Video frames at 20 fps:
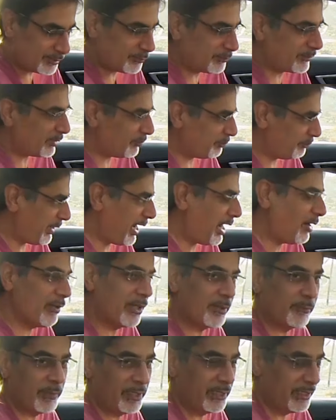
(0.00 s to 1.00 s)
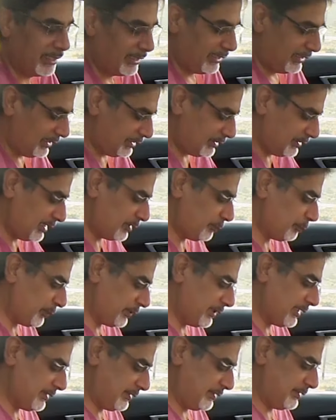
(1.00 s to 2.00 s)
Just bear with me. Let's
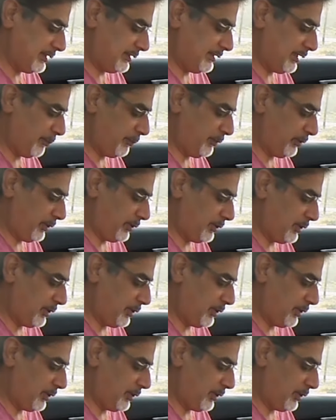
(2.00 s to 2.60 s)
put this into some sort of